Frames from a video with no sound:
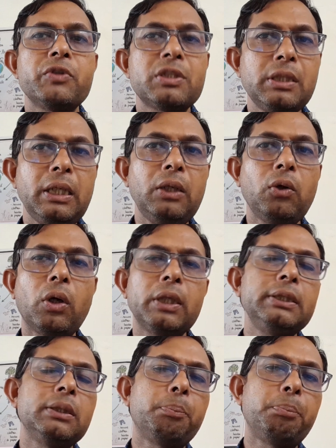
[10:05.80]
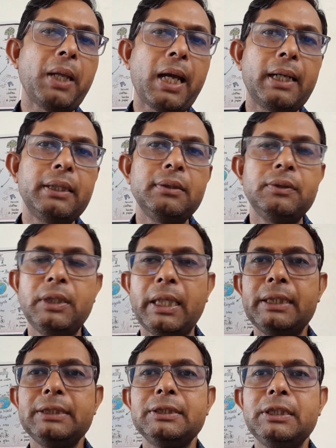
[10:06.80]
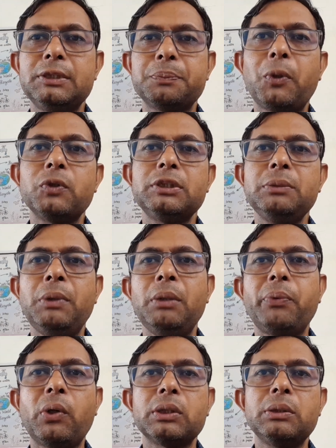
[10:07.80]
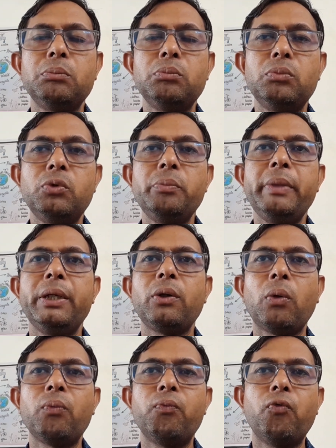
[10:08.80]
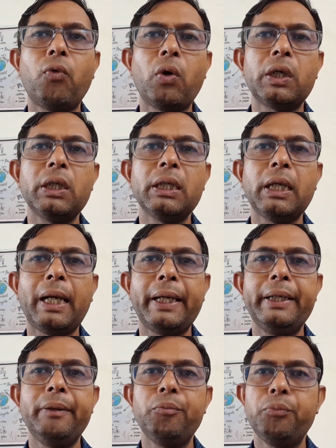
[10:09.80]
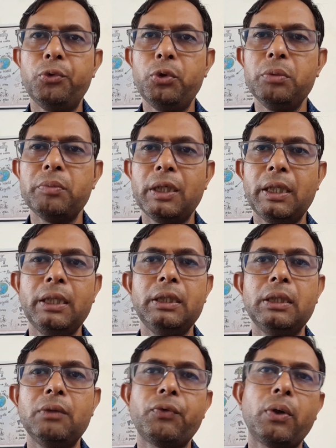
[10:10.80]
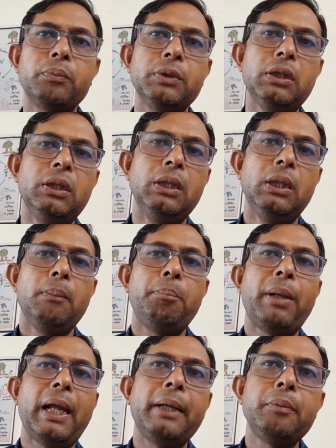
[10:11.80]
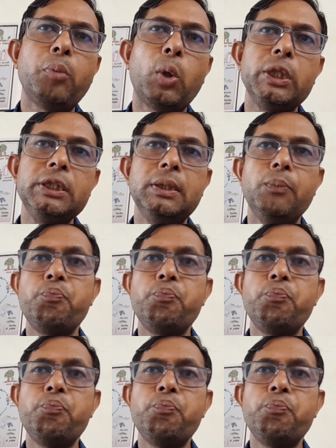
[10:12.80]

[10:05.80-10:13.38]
cell or in the plant that is responsible for the movement of water and food material from the plant body.